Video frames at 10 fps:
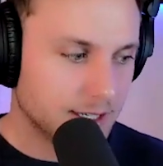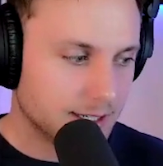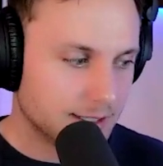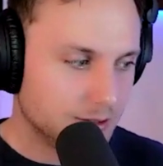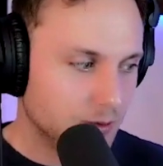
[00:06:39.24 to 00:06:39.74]

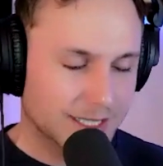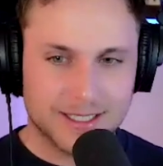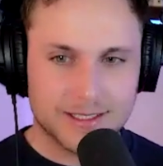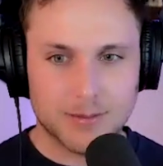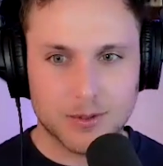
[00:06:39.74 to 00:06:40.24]
doing
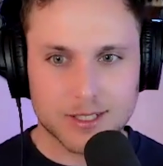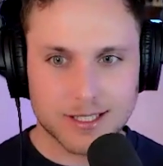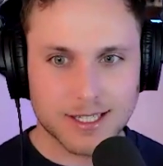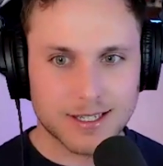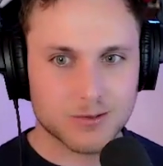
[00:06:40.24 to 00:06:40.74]
examples
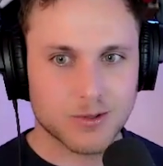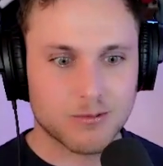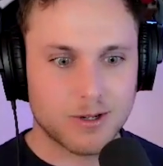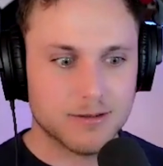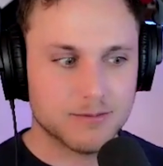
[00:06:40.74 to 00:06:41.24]
like that is
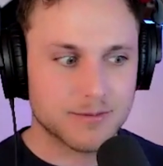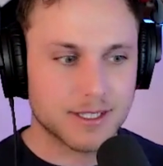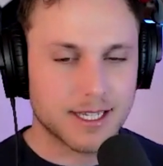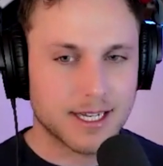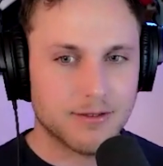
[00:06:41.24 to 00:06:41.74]
worthwhile. I
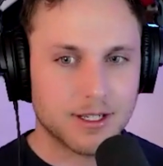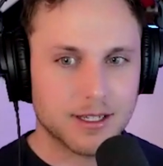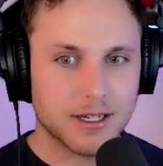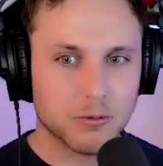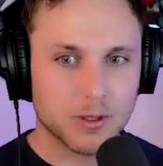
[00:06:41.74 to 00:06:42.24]
think having a
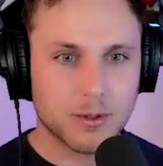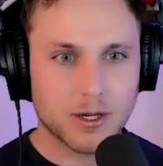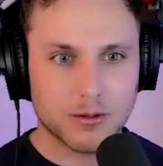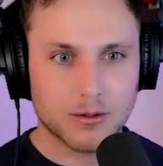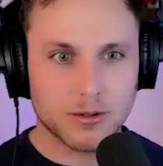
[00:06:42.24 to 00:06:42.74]

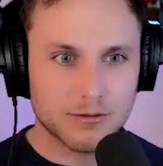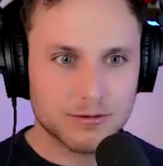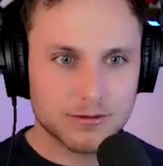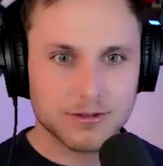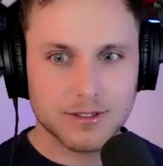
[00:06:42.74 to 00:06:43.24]
repo
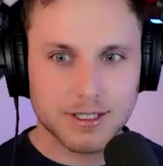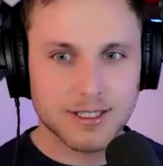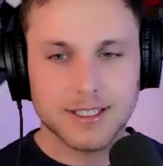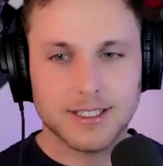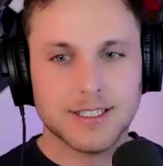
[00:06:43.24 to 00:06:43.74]

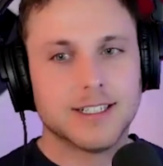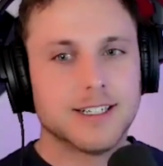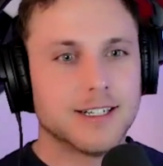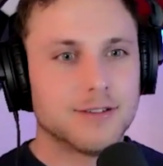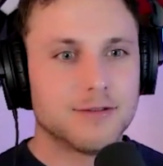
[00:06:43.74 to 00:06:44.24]

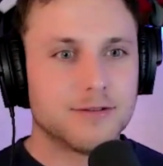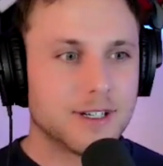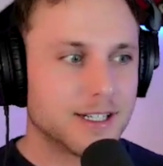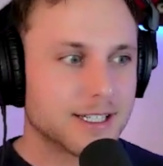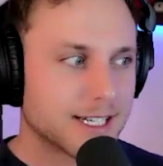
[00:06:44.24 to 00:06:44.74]
of
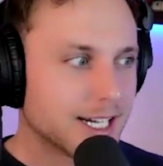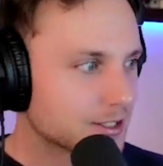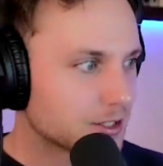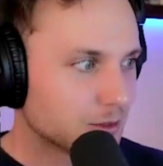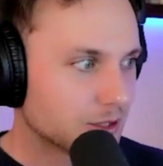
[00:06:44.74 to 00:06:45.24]

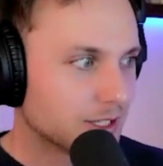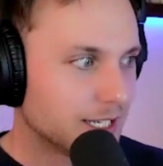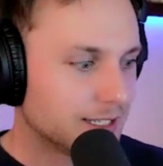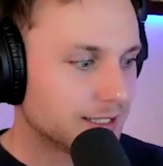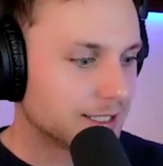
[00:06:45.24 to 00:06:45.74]
customer
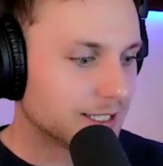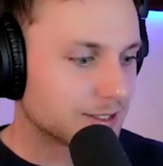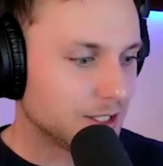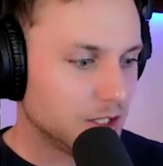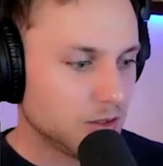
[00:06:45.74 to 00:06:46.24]
and
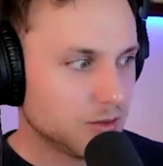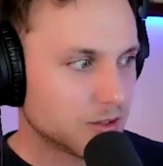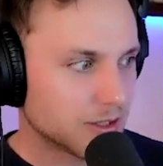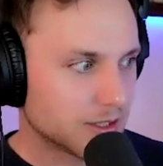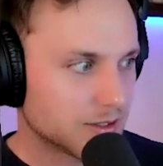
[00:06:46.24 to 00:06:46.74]
say
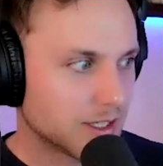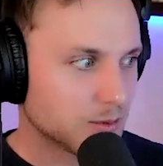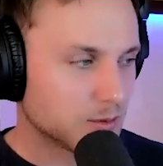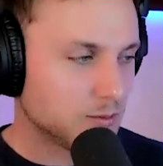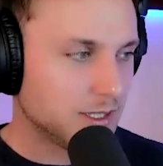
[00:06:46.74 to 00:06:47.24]
user
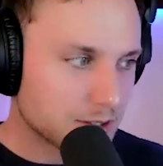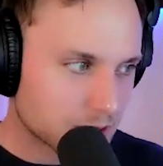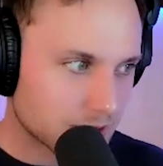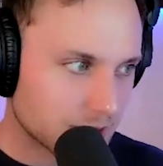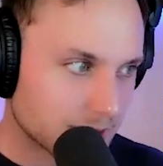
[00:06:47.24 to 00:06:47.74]
examples would be
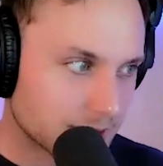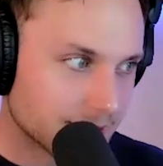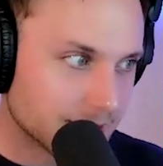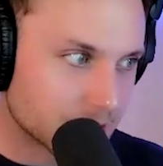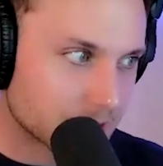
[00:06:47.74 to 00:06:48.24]
interesting.
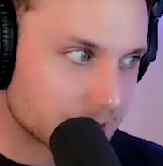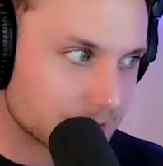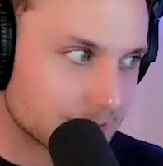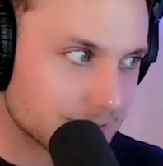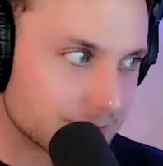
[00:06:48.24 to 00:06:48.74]
It's
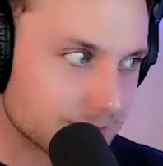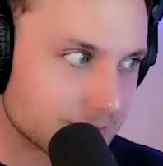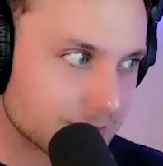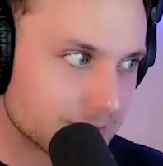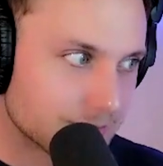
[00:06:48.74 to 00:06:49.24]

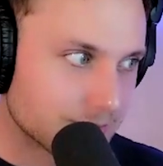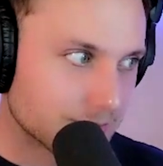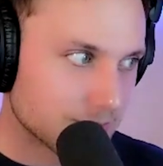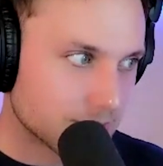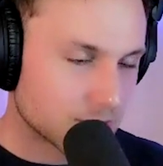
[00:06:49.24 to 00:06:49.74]

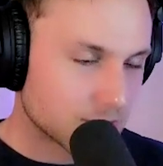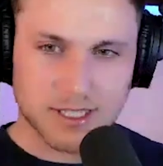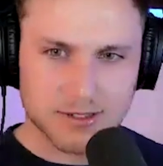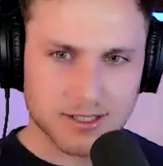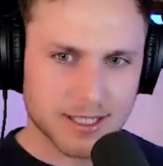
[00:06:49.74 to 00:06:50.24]
just
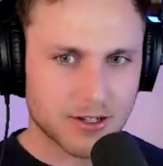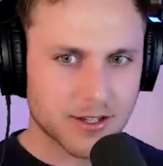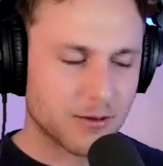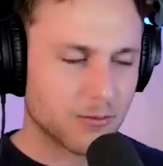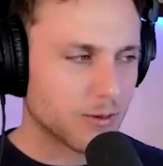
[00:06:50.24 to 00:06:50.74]
nice to get all
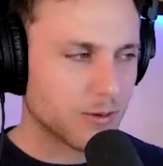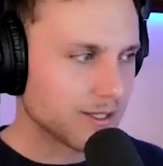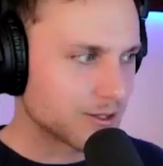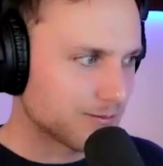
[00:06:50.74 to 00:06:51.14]
that in one place.